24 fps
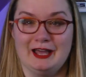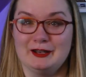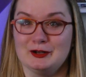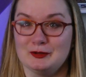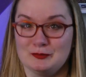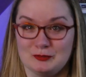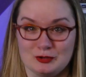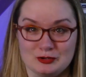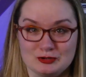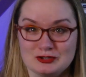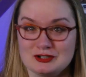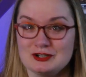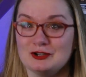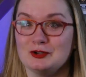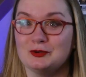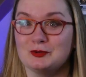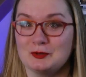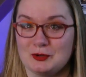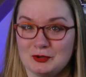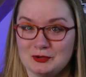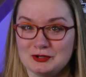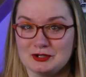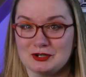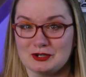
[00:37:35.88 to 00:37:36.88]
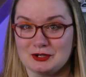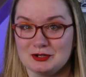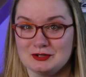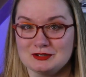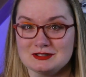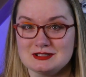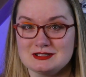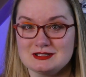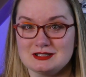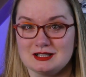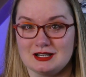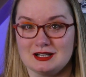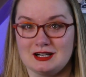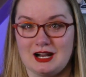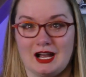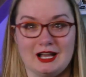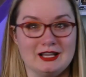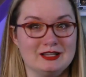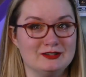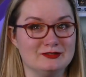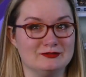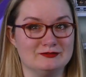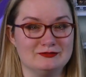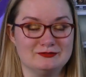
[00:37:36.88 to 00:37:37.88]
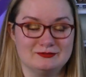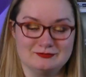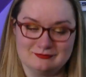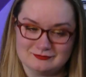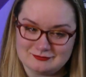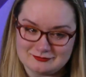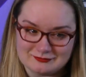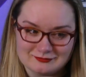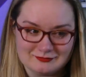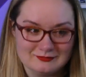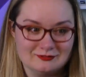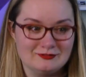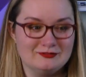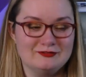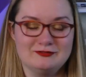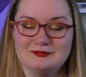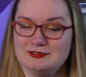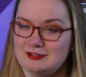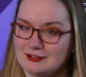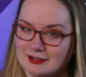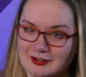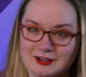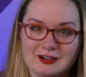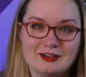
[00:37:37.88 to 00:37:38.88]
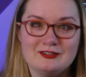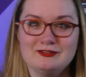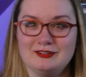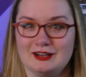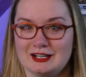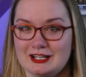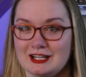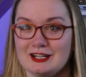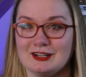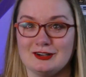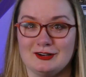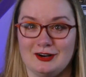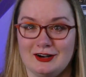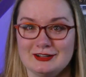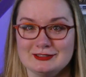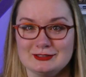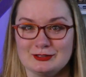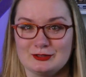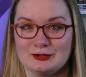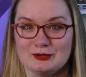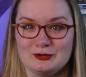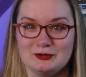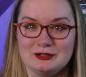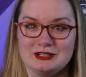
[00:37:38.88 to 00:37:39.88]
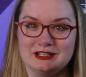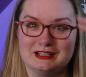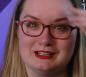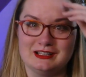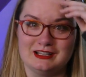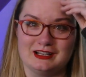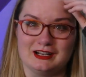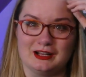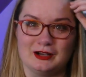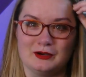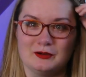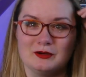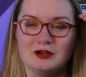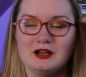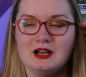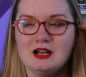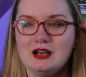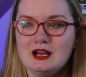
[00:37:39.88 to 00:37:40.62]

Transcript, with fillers: an emotional roller coaster. I have fucking gone through it, you know.